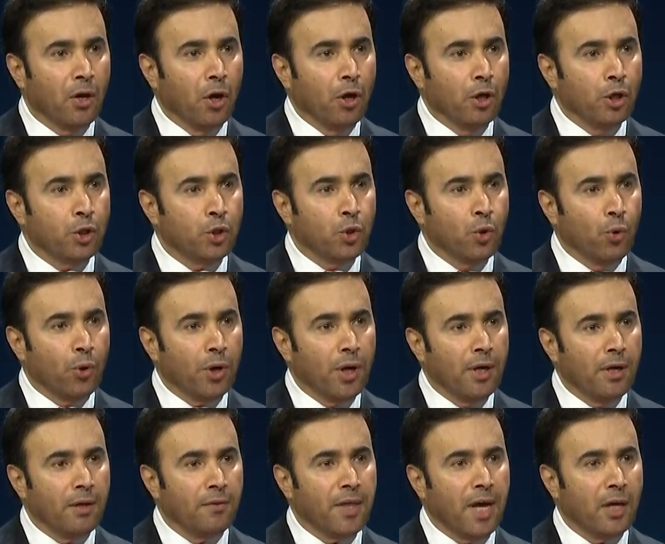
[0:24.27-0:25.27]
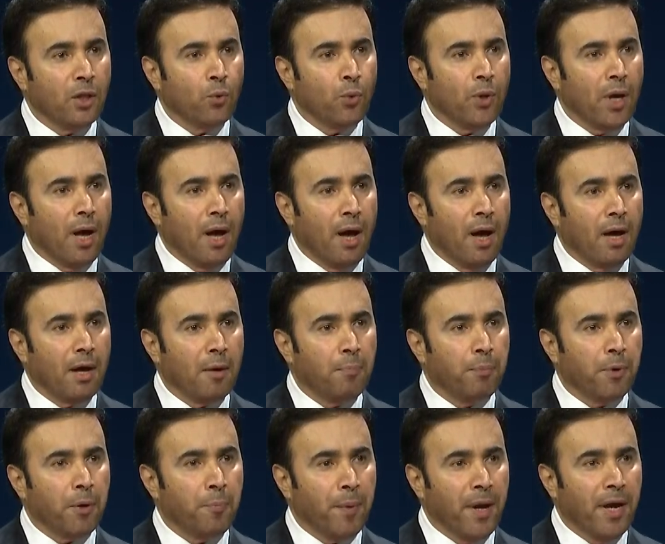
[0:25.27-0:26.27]
ensuring that we are
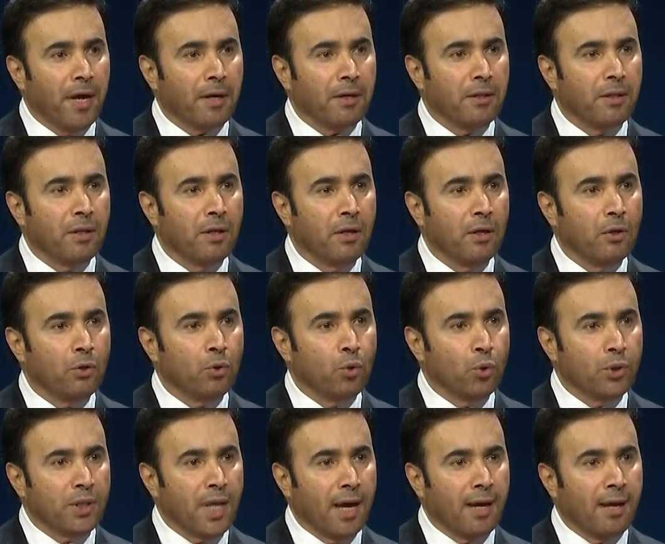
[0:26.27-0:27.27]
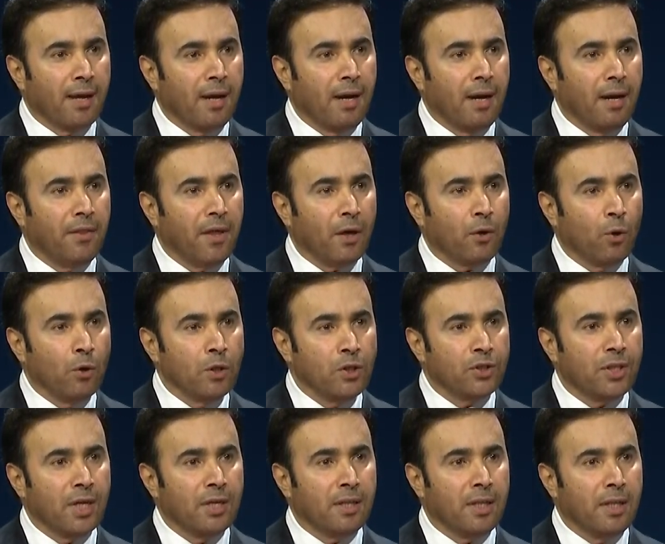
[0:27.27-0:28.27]
prepared to tackle the
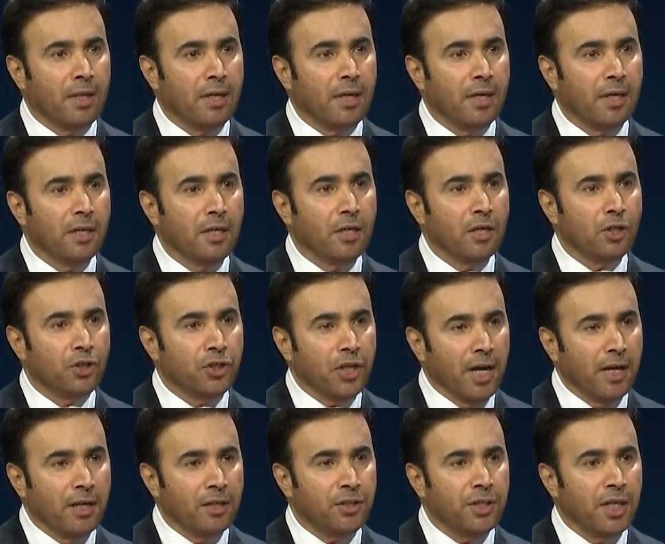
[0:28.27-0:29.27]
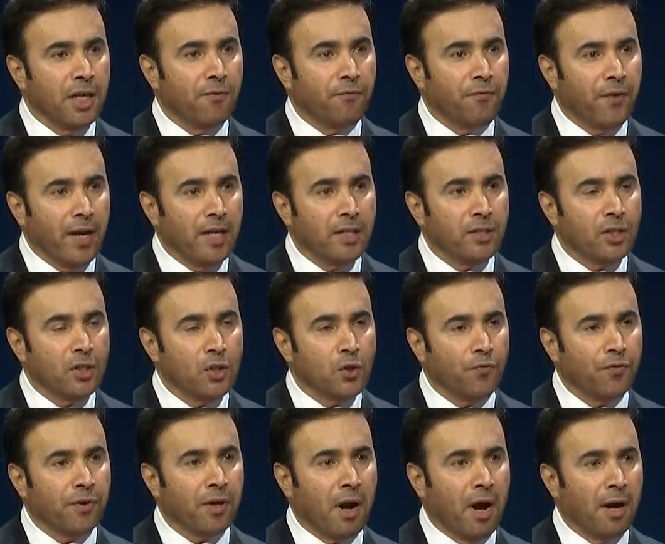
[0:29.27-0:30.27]
constantly changing faces
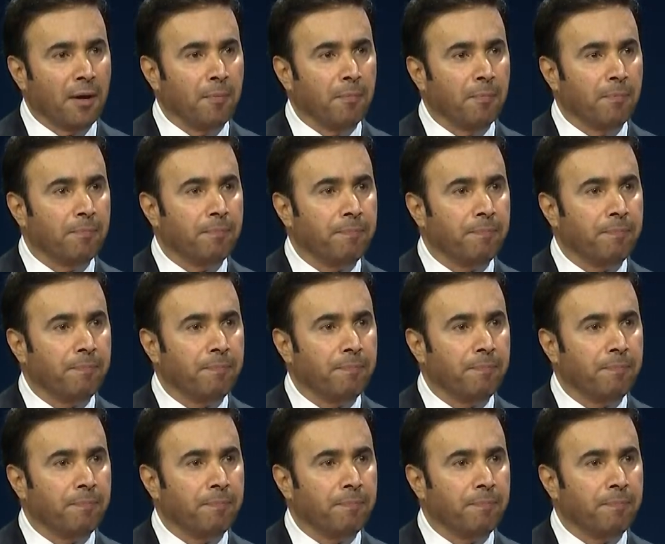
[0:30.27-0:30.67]
of crime,